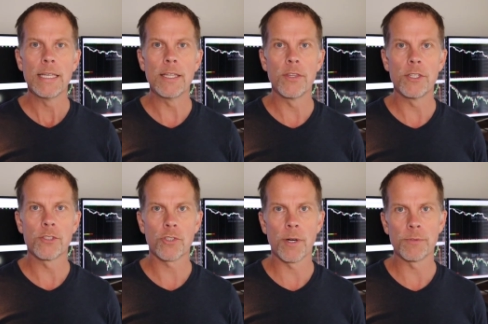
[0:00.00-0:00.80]
in the
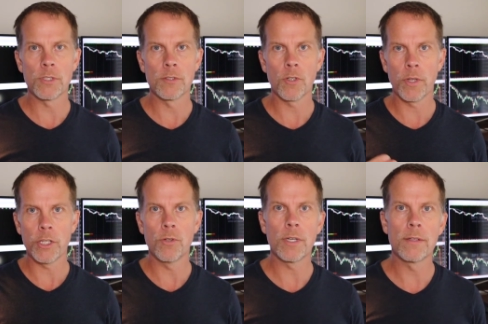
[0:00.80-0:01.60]
description so
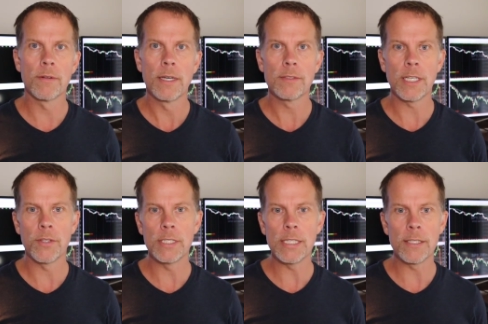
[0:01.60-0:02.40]
that you can see
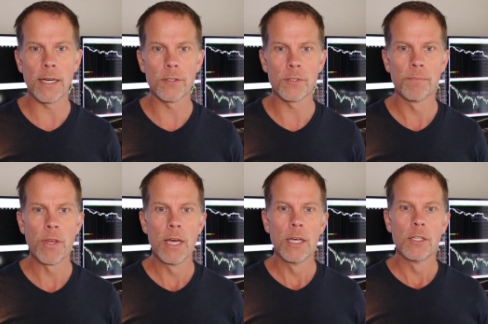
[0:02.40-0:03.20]
the details.
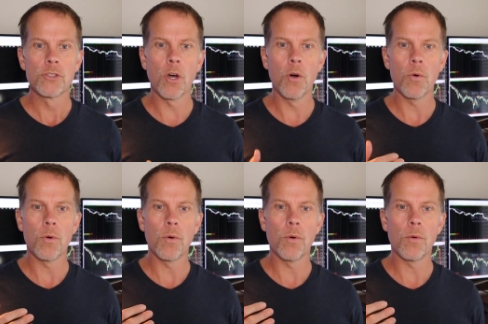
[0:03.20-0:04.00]

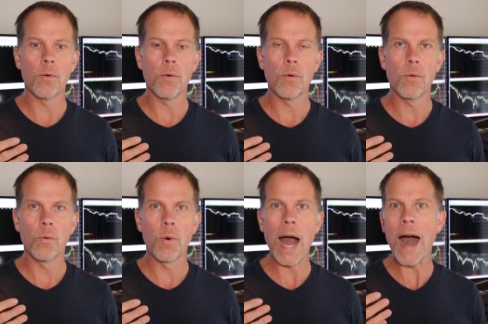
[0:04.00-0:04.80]
So
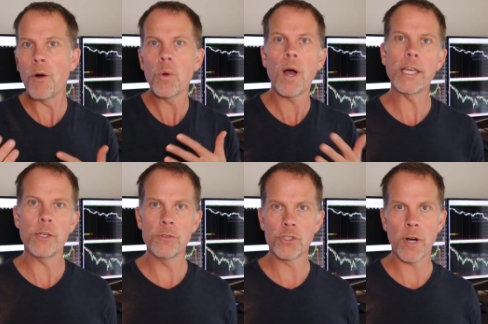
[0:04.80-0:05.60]
how do I
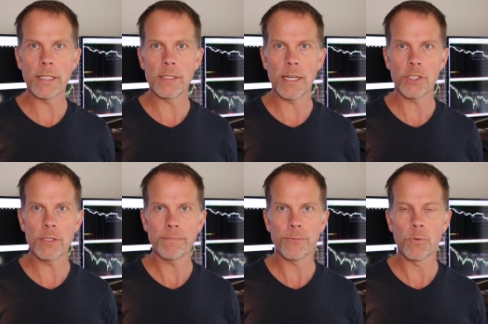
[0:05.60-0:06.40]
use TradeStation?